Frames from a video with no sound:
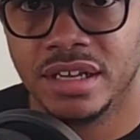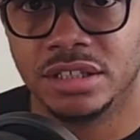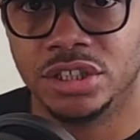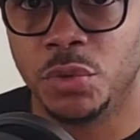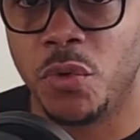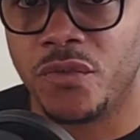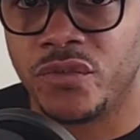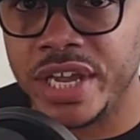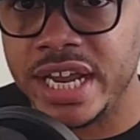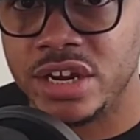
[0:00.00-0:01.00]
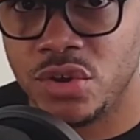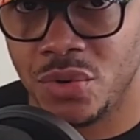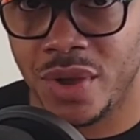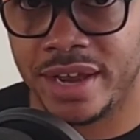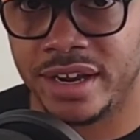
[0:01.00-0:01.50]
She will feed
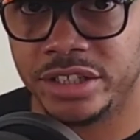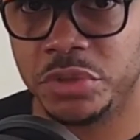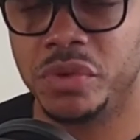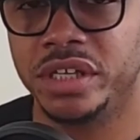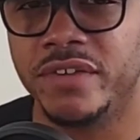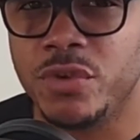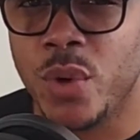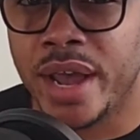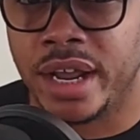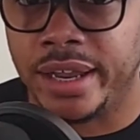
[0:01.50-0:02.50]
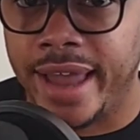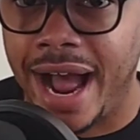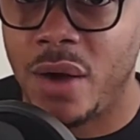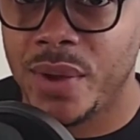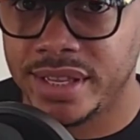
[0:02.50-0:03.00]
you, and then she will give you an
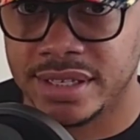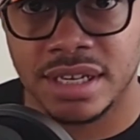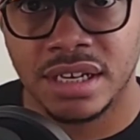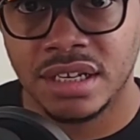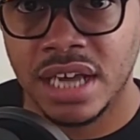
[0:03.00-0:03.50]
allowance.